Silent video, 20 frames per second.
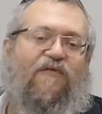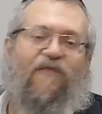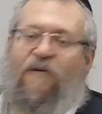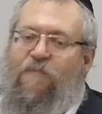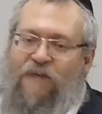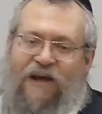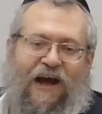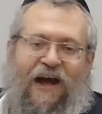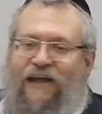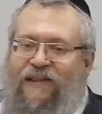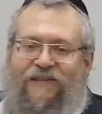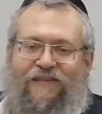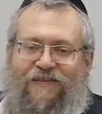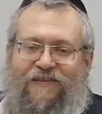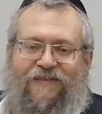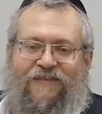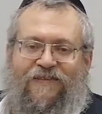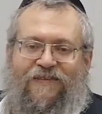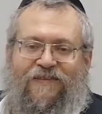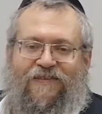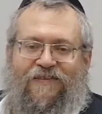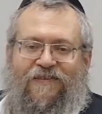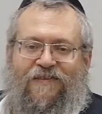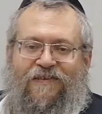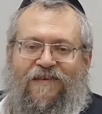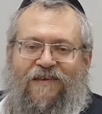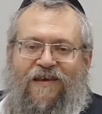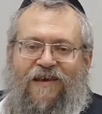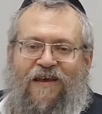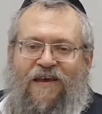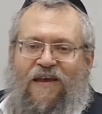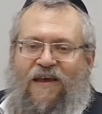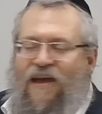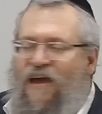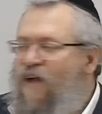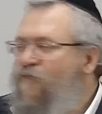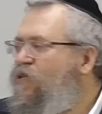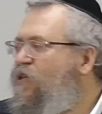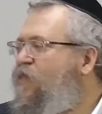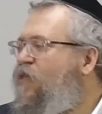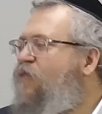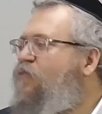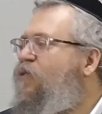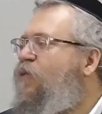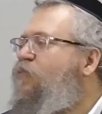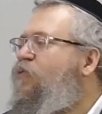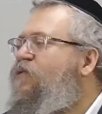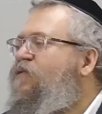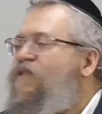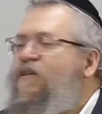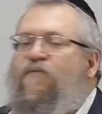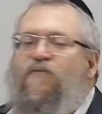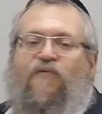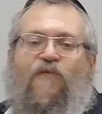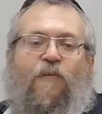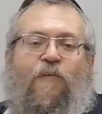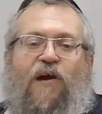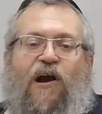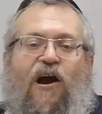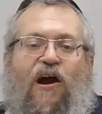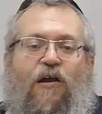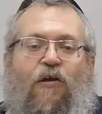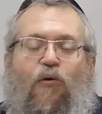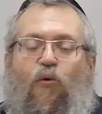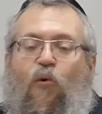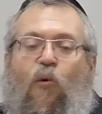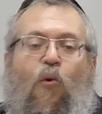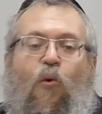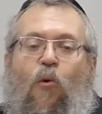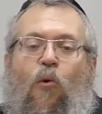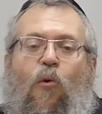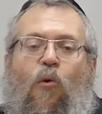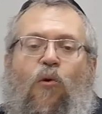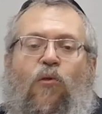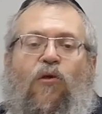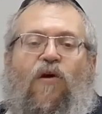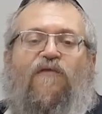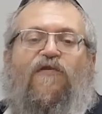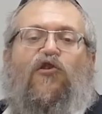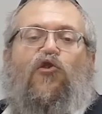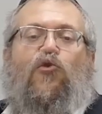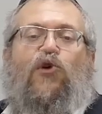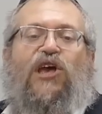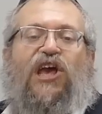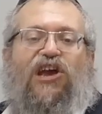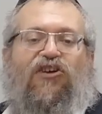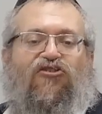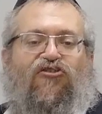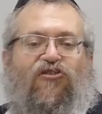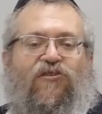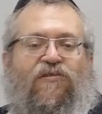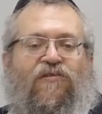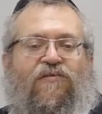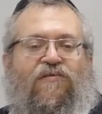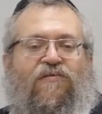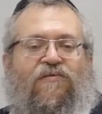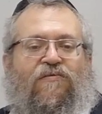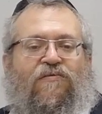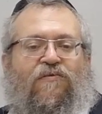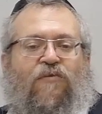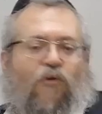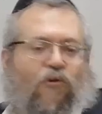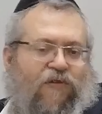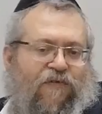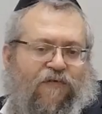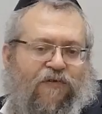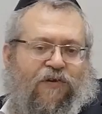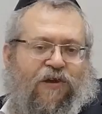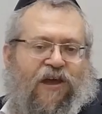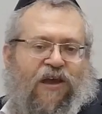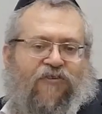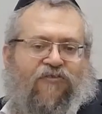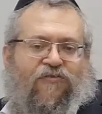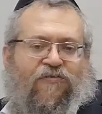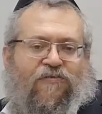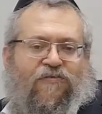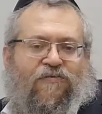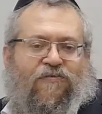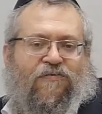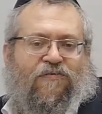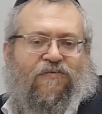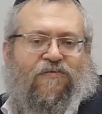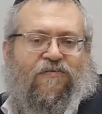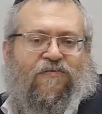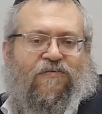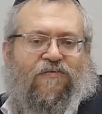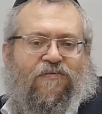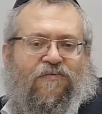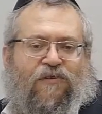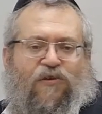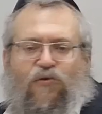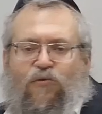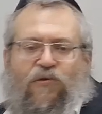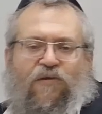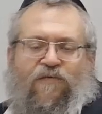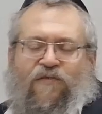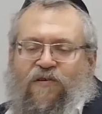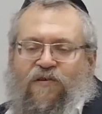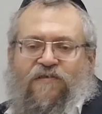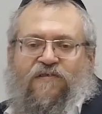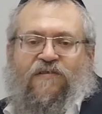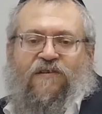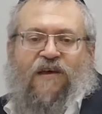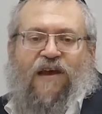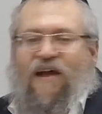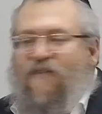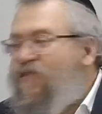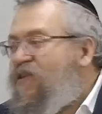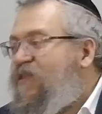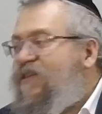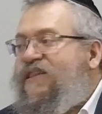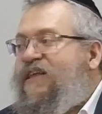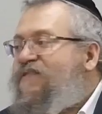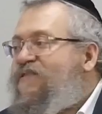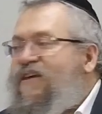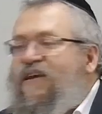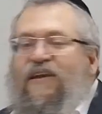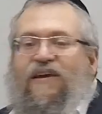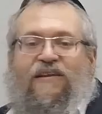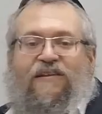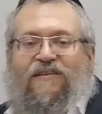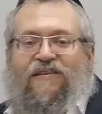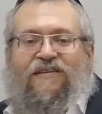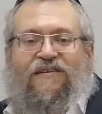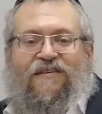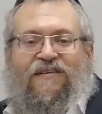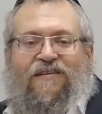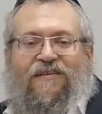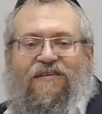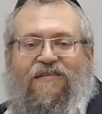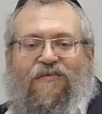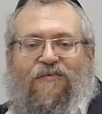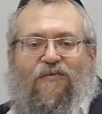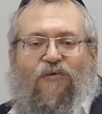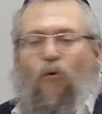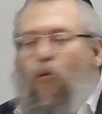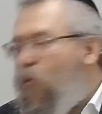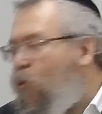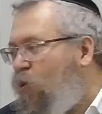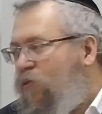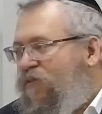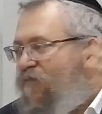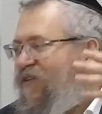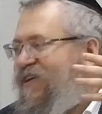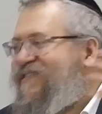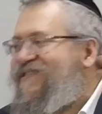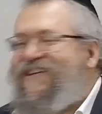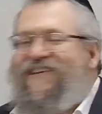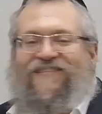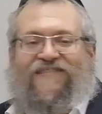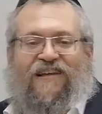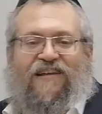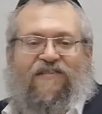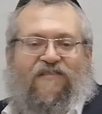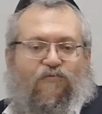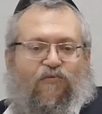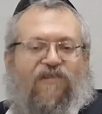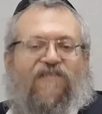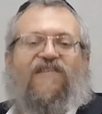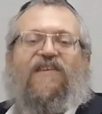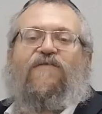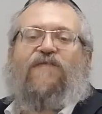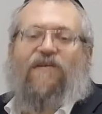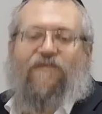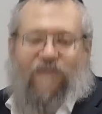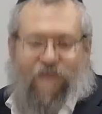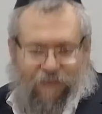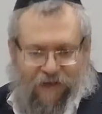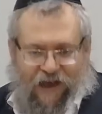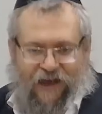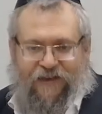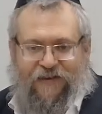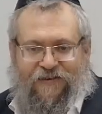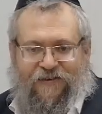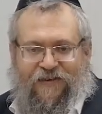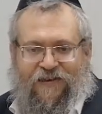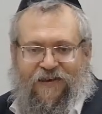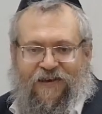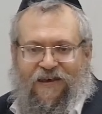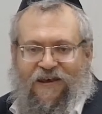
and it's done only through mitzvot, as we're going to see, mitzvah observance. So, and that's why we're called Tamasi, we complete God. We make Him,